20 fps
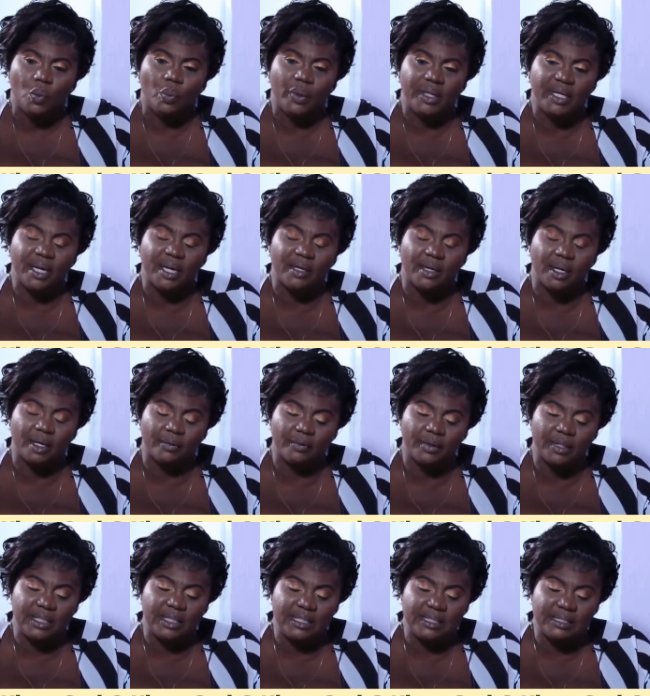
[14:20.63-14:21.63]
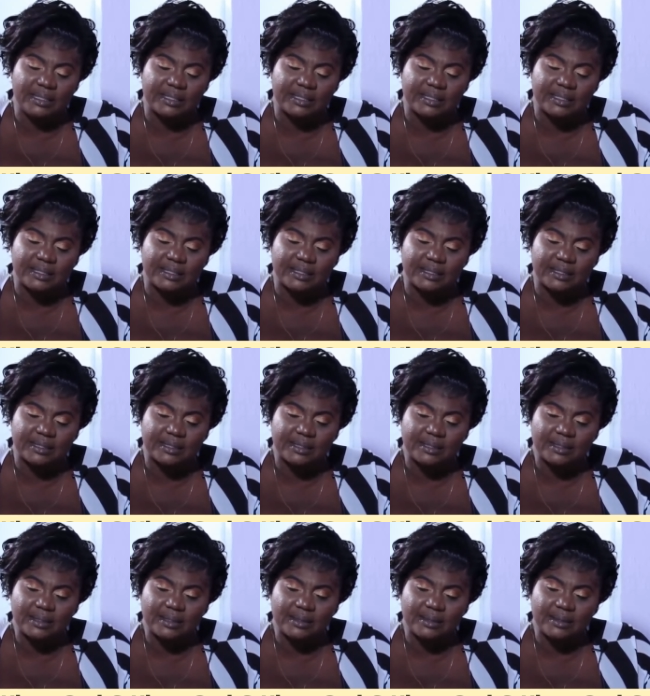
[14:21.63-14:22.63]
When I got released,
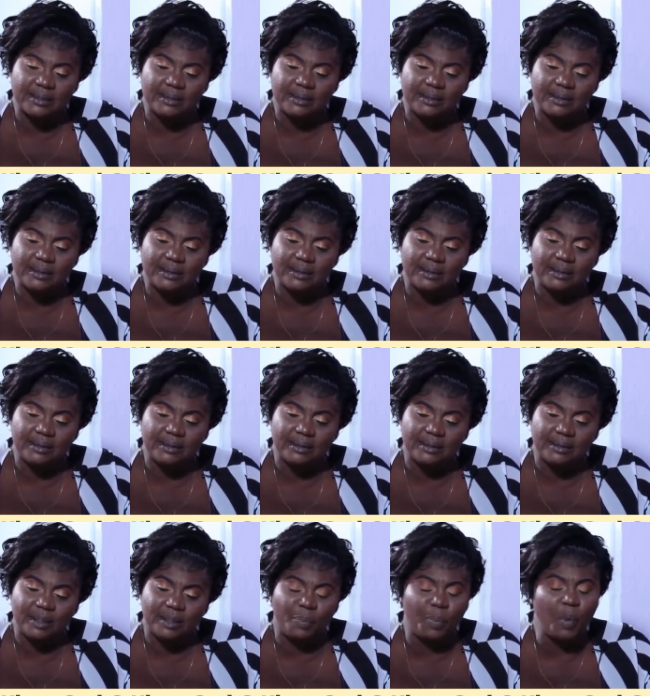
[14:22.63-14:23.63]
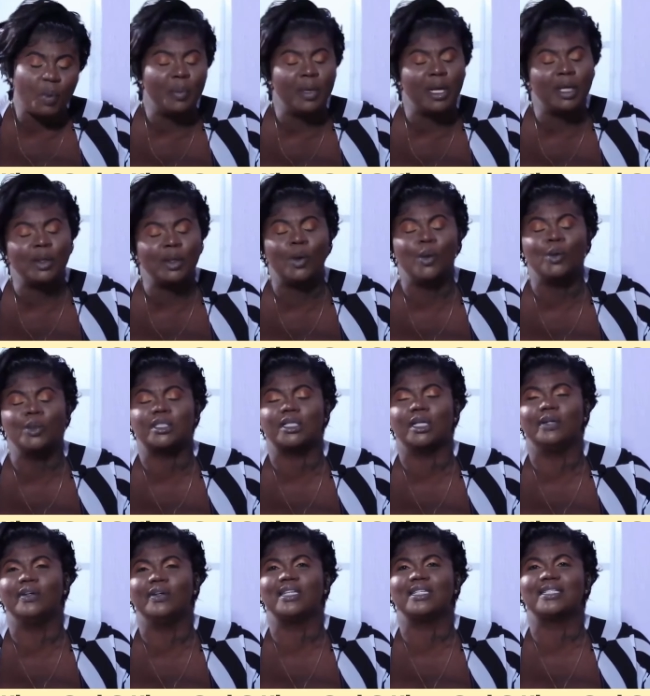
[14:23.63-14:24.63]
they put me on house
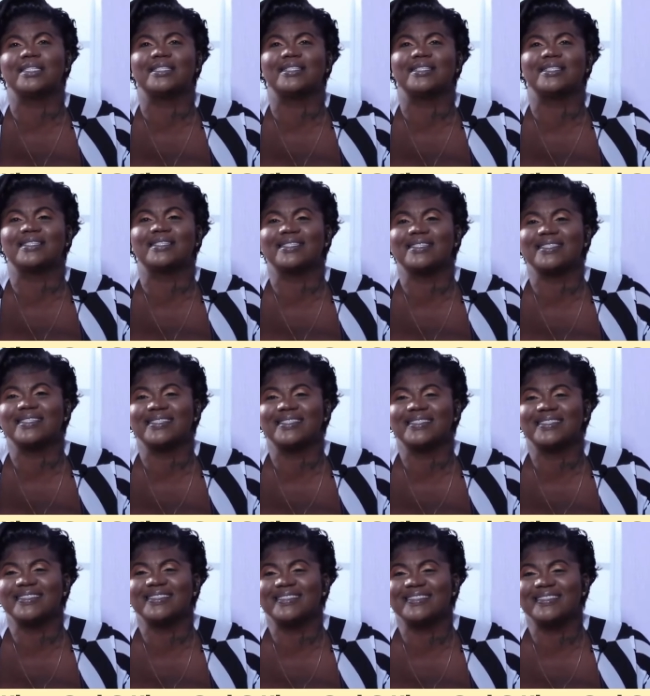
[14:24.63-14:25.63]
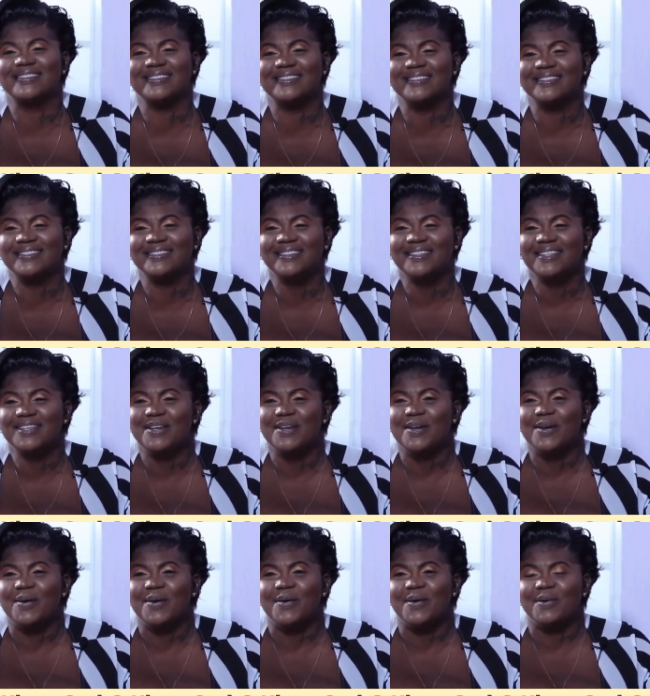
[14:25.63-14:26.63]
arrest.
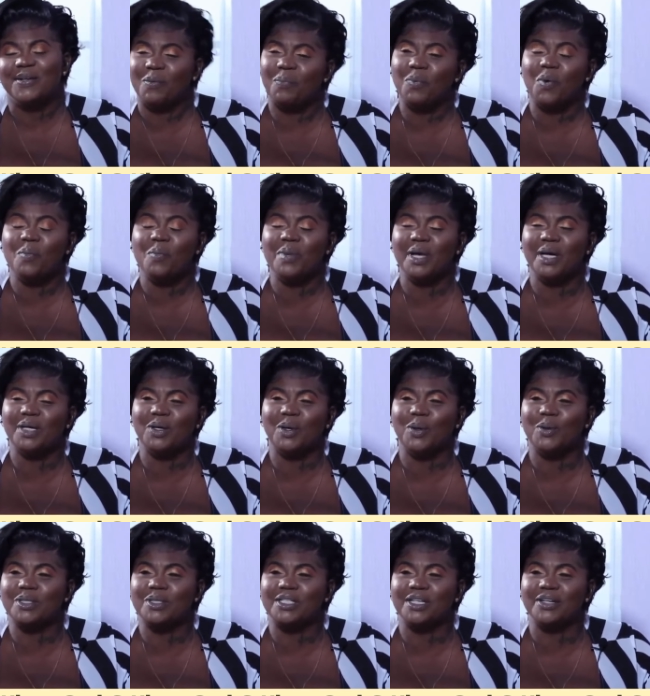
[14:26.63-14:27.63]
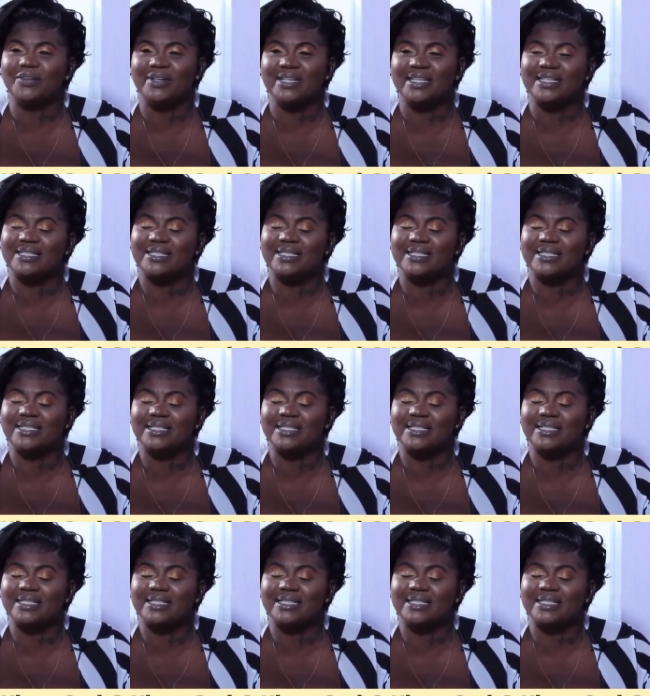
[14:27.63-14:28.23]
They put me on house arrest.